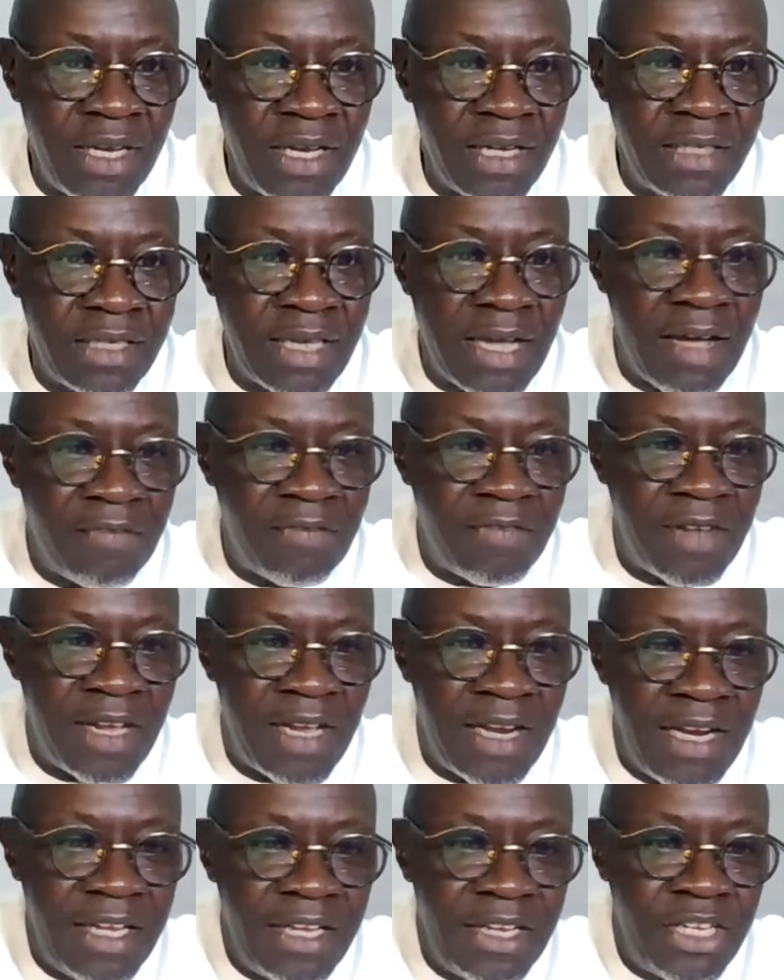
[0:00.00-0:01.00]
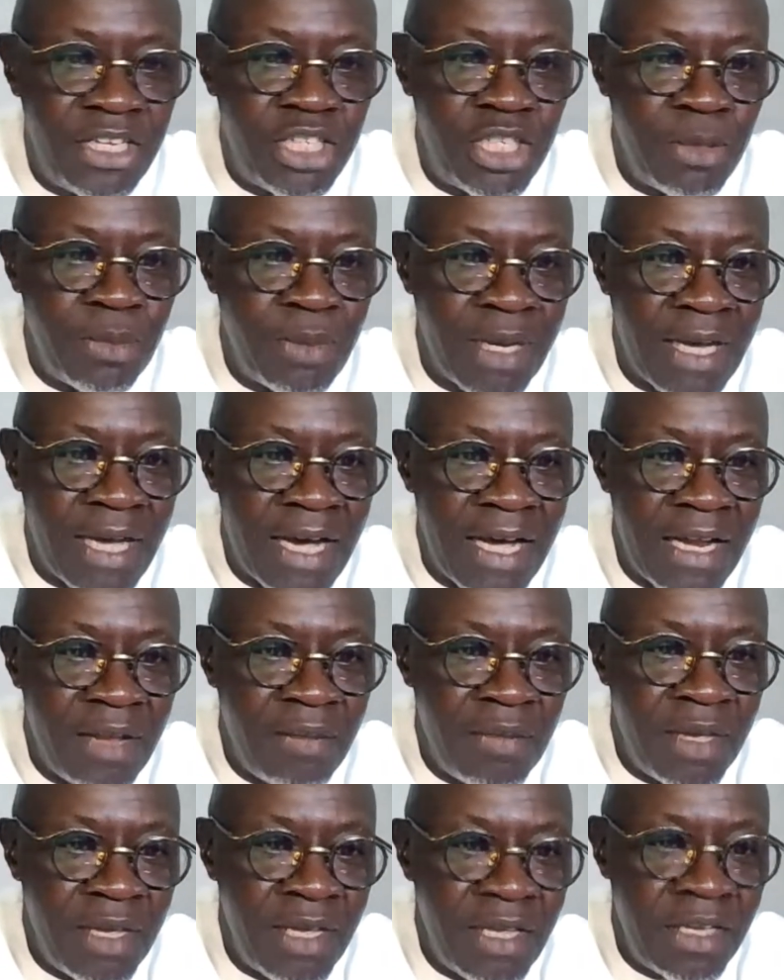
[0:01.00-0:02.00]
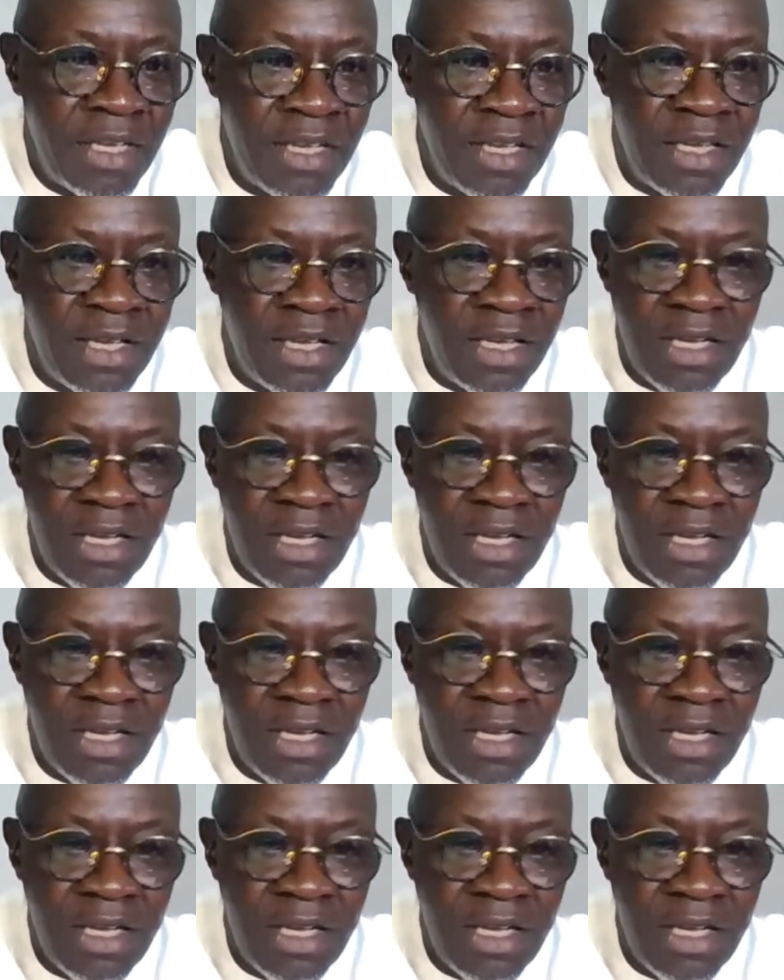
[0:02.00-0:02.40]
TAF Leadership Academy.